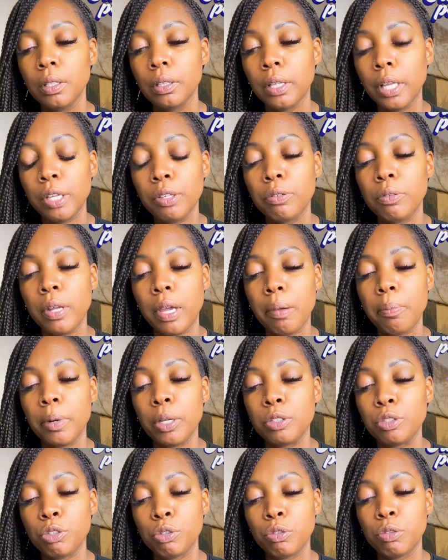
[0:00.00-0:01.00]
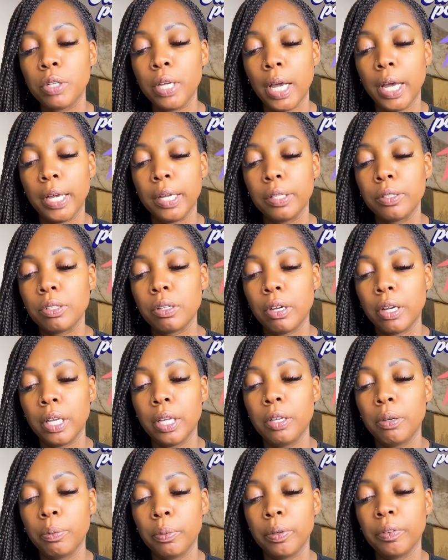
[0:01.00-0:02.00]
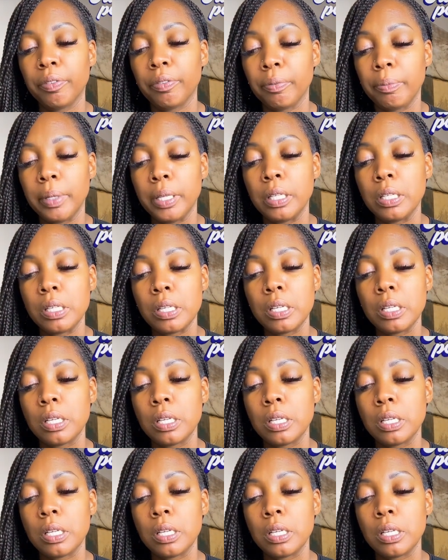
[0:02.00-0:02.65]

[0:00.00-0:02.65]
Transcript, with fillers: Thank you that my true guides are here with me.